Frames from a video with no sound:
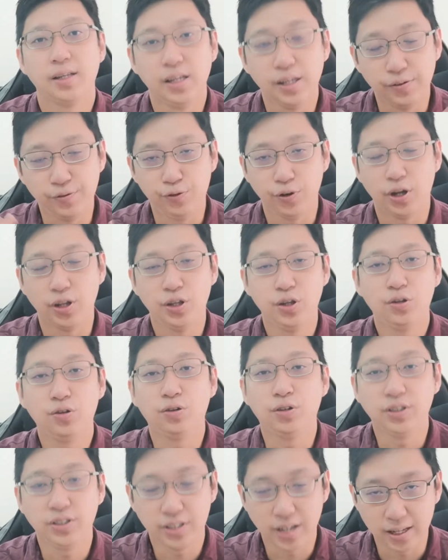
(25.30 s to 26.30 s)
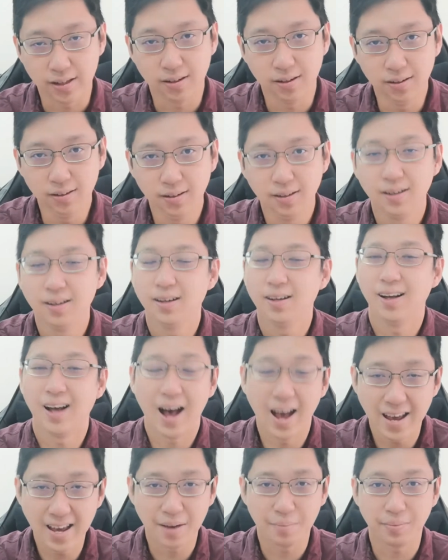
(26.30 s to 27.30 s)
If you are new to this channel,
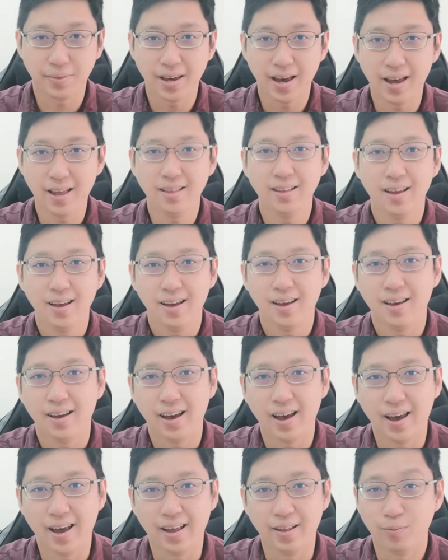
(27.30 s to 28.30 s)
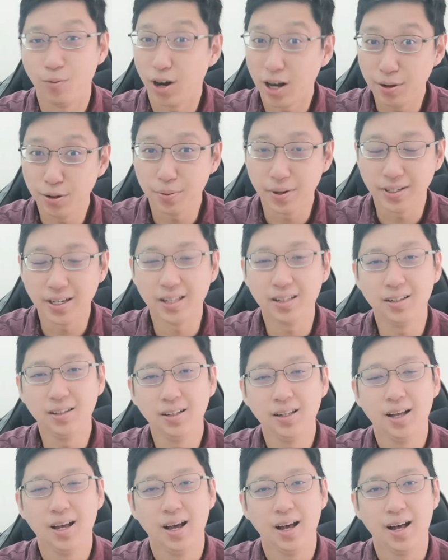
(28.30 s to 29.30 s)
hi, I'm Ken, and welcome to my
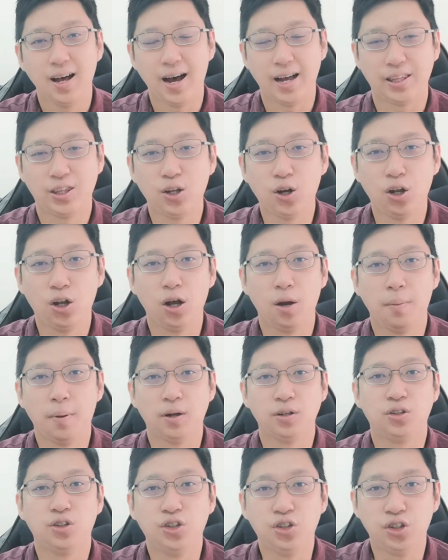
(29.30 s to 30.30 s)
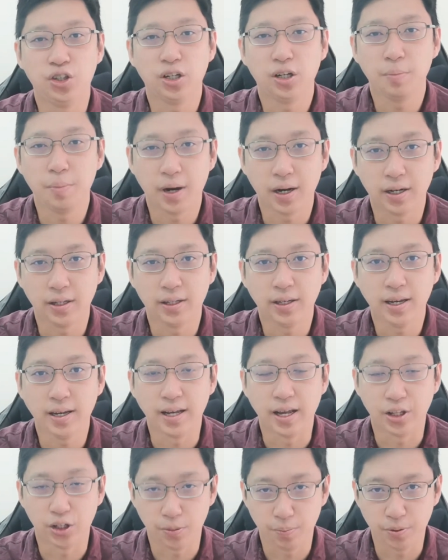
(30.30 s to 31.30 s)
channel. I talk a lot about digital marketing
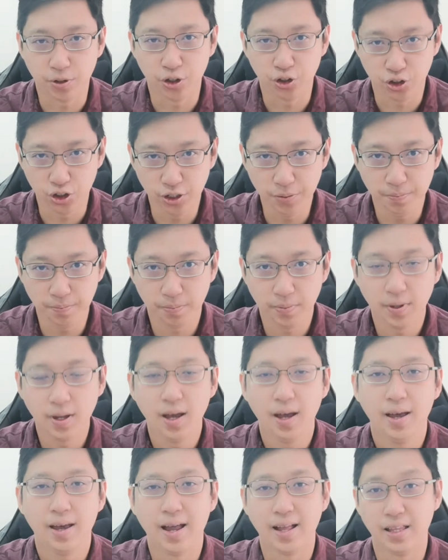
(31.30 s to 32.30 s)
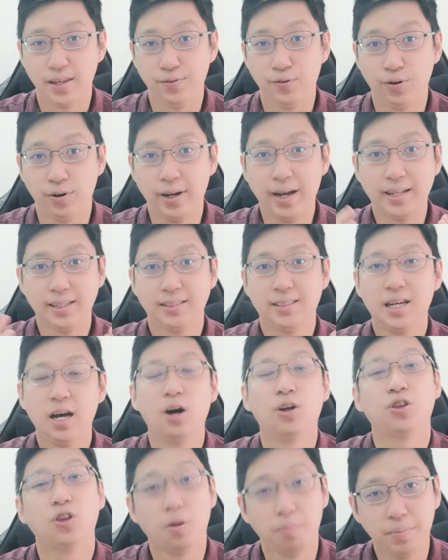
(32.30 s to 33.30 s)
and entrepreneurship, and if you like this
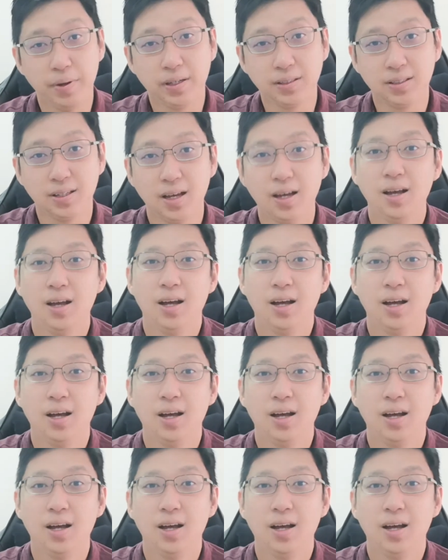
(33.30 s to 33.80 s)
kind of topics,